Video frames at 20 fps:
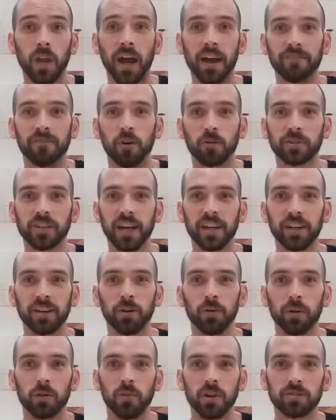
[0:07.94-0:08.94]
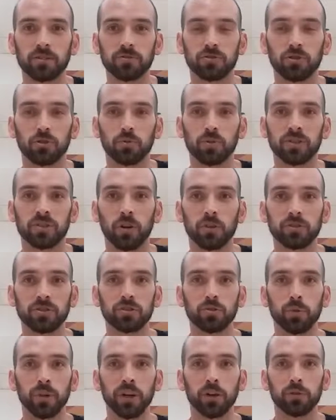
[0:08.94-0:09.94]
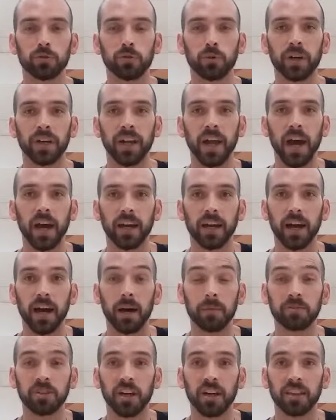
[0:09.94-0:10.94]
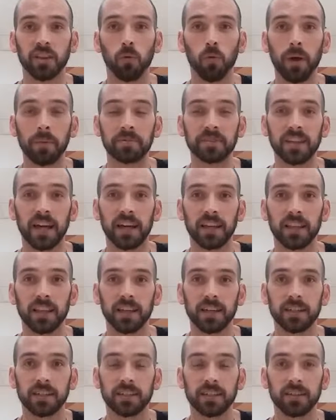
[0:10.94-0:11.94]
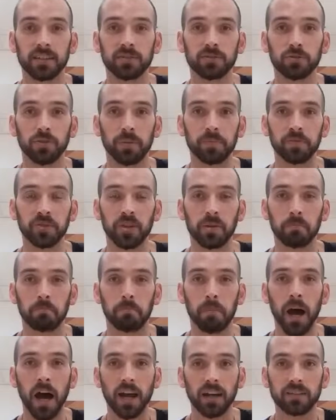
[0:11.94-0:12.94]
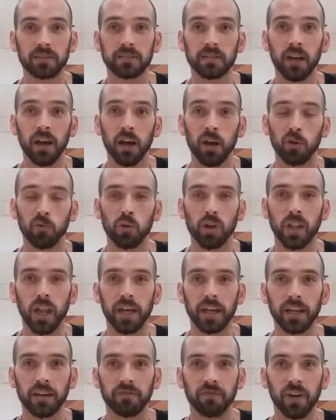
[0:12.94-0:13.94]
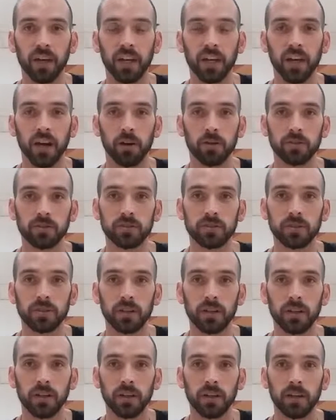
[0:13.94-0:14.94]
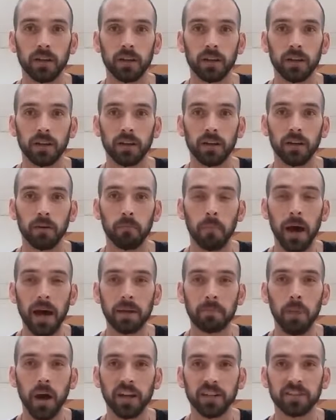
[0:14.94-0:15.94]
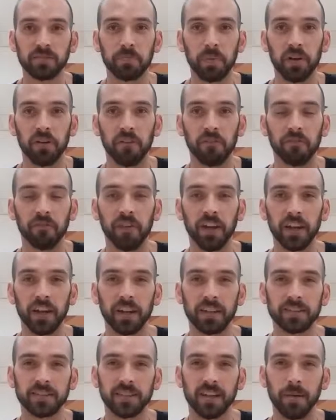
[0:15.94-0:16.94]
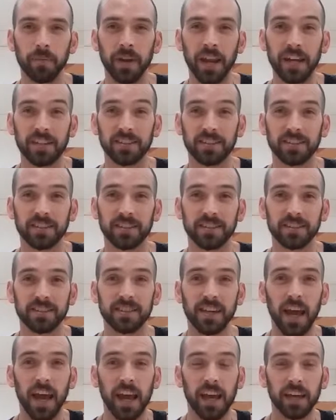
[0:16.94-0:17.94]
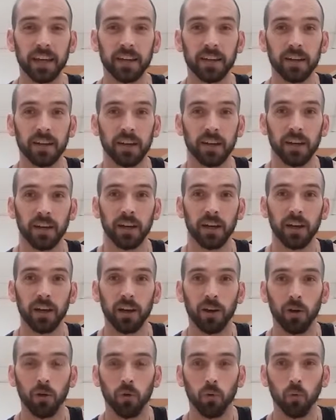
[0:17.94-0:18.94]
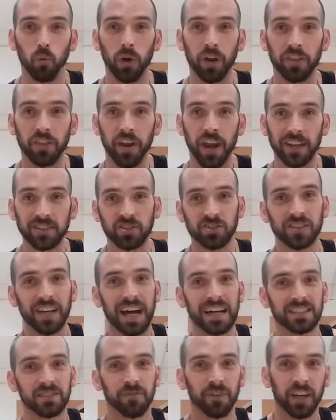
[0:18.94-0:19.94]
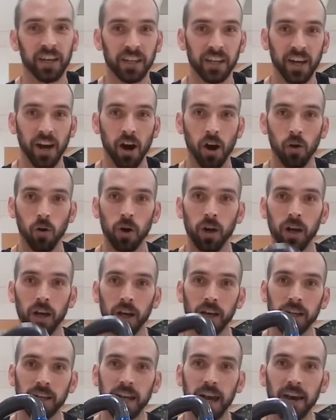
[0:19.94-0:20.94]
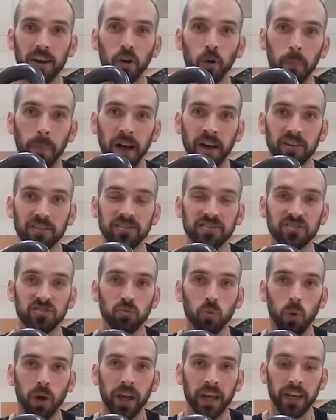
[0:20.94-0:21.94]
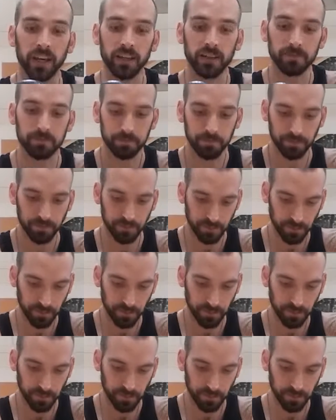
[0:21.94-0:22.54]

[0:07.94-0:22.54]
All right, folks, how you doing? RussellTrueResults303.com. Check out the website, link in the description box. Related videos, mind, body, spirit, fitness, coming at you today with an exercise video, kettlebell swing,